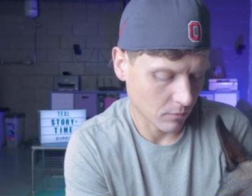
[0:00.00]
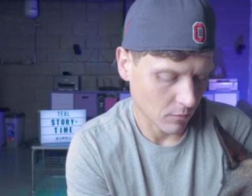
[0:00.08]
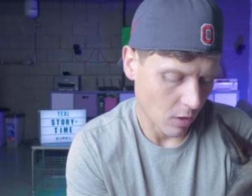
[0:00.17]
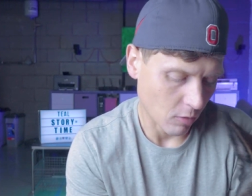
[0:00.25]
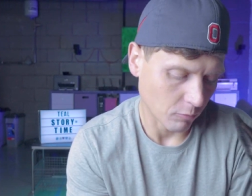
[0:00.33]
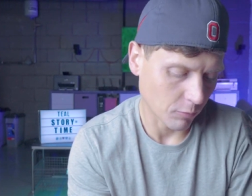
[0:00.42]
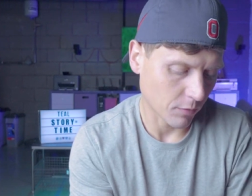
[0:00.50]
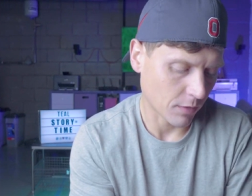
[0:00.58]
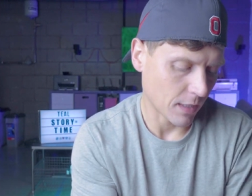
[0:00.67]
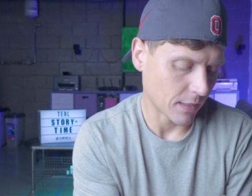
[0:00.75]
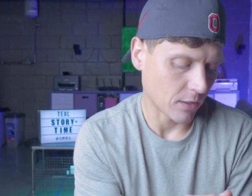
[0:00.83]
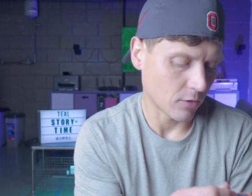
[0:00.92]
Oh,
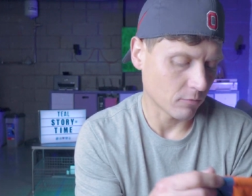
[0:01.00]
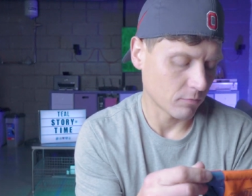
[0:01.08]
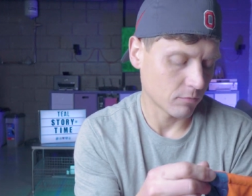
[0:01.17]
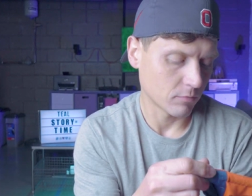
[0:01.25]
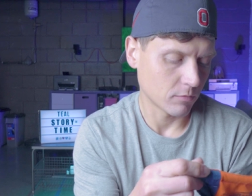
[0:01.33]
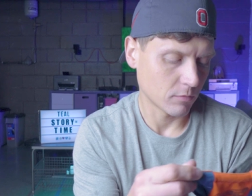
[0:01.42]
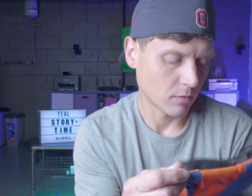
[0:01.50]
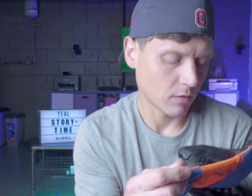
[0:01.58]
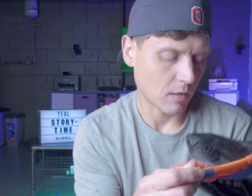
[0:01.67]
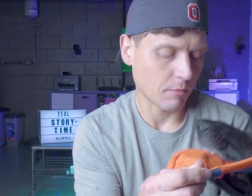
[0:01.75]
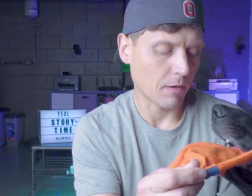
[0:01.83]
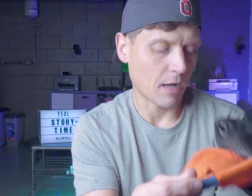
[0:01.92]
thank you.
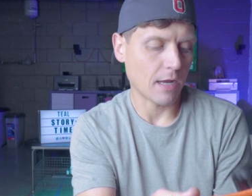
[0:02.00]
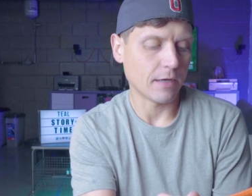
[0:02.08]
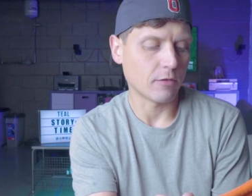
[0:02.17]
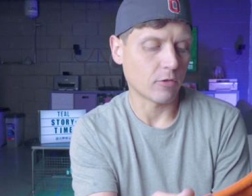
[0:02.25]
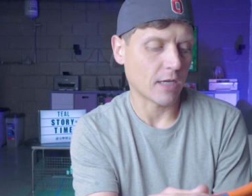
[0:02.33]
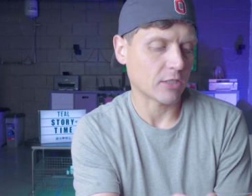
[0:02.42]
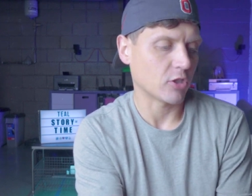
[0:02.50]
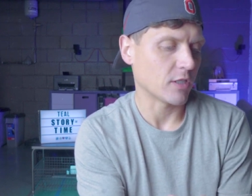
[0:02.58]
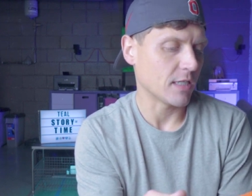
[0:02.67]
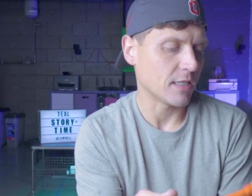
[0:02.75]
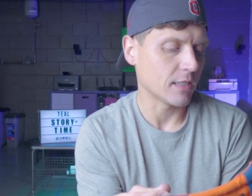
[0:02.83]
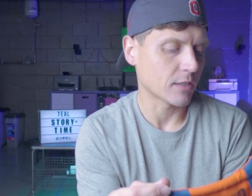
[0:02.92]
I don't actually
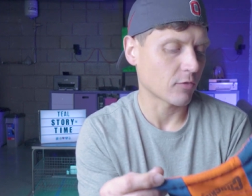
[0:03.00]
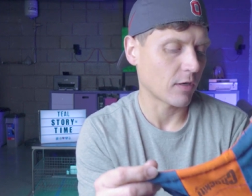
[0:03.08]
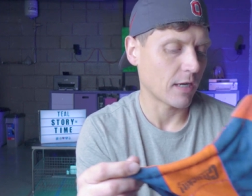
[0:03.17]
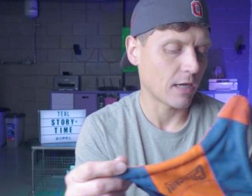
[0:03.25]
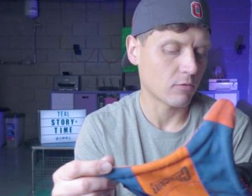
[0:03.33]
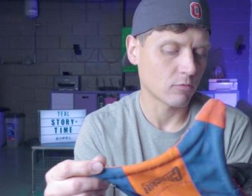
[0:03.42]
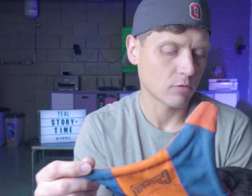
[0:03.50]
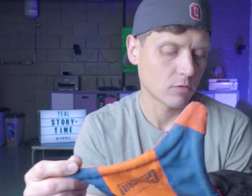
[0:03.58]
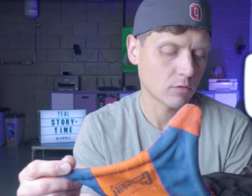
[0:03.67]
need this right now.